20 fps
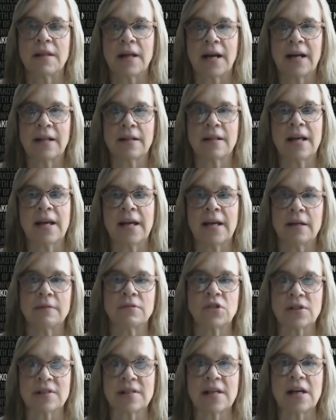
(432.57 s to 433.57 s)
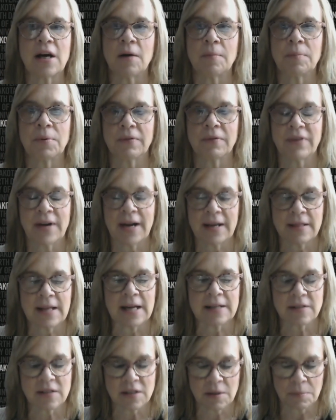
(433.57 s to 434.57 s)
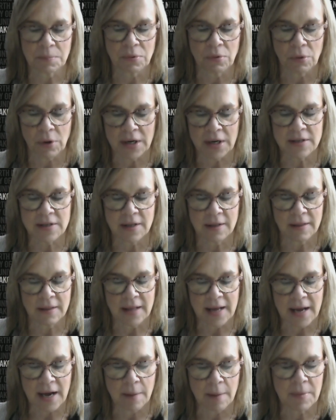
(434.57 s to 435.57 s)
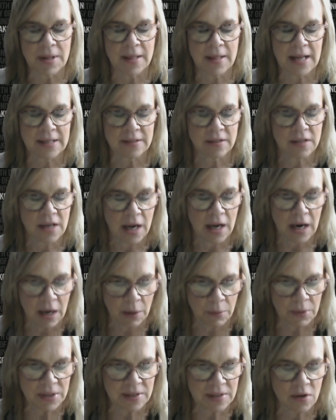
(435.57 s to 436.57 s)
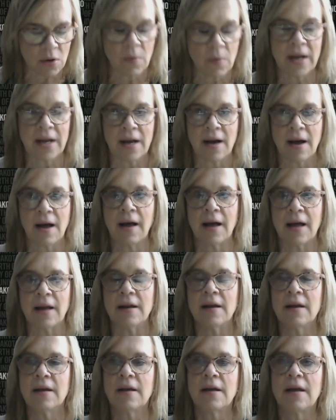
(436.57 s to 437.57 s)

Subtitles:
that they just help provide that support to them, and that's not always going on.